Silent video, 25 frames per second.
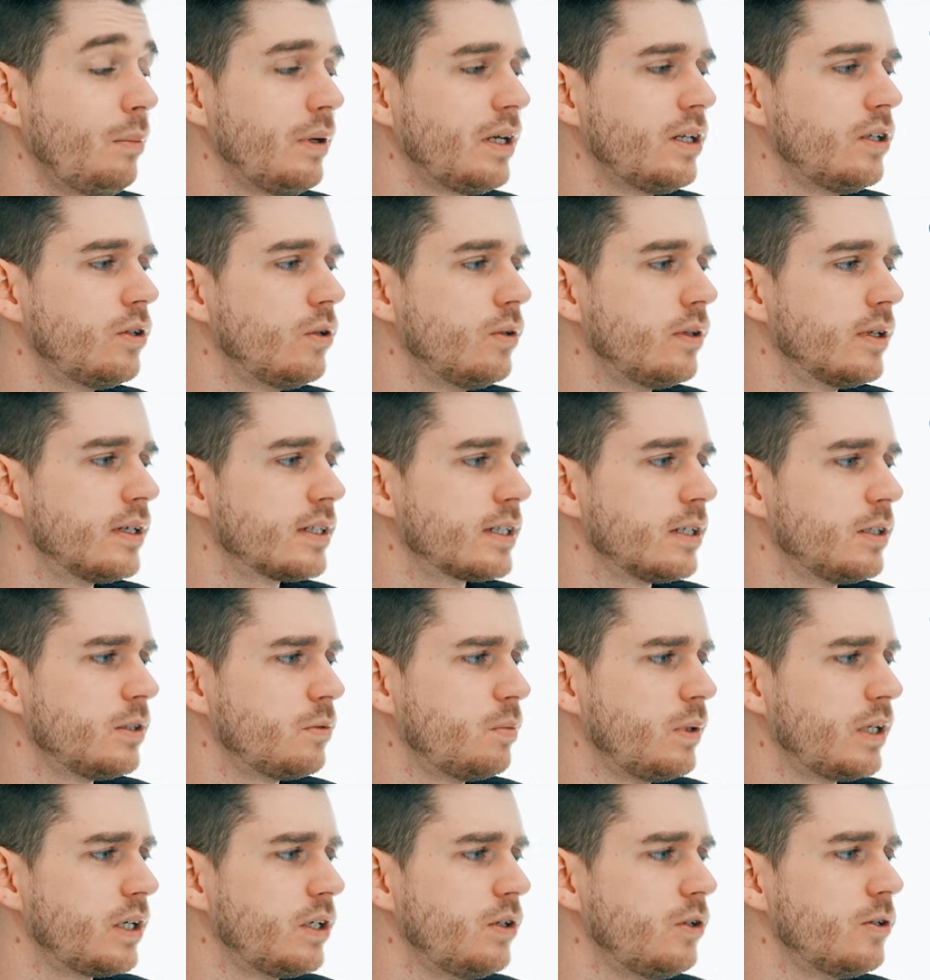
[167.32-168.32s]
we can do this is
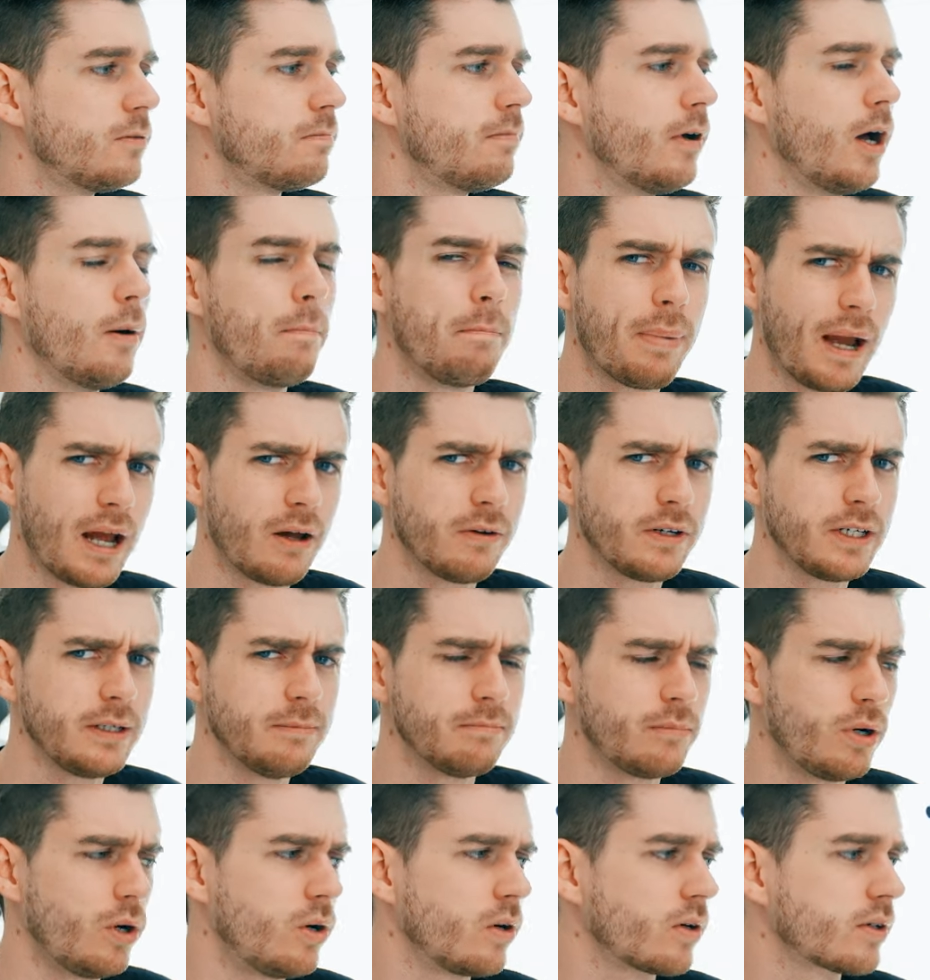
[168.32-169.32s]
we can use a
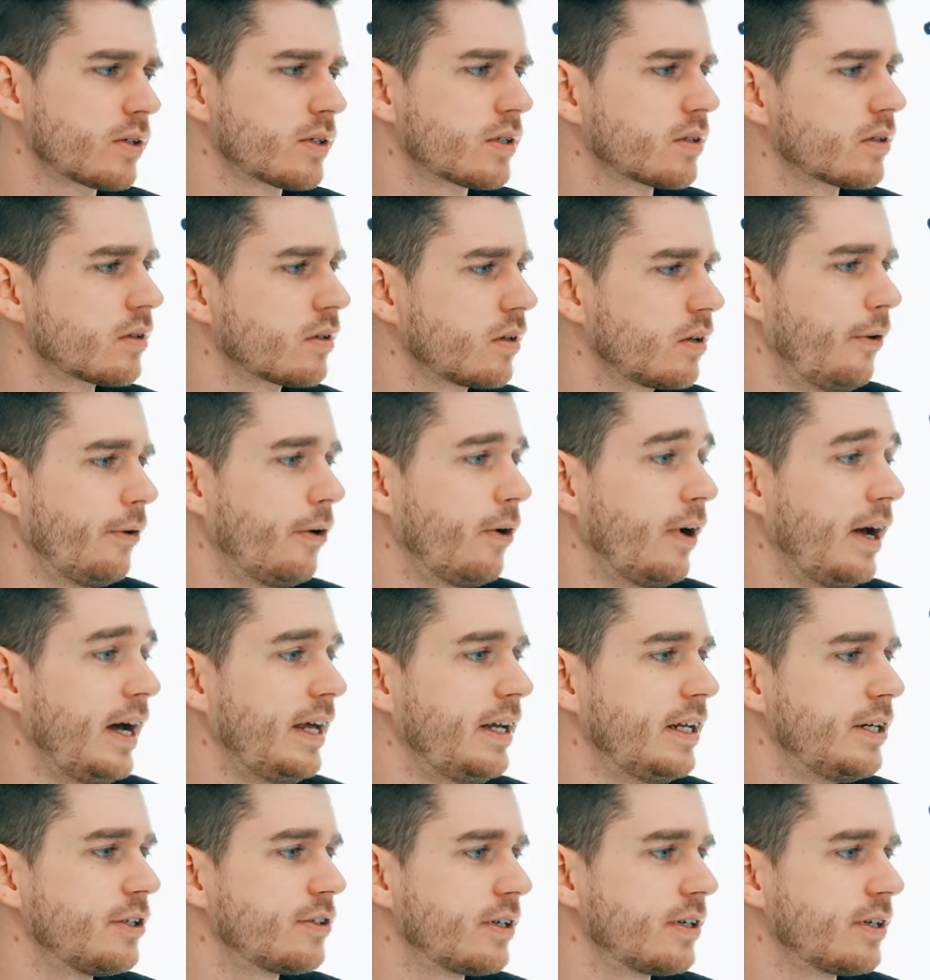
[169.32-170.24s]
bounding box on our edit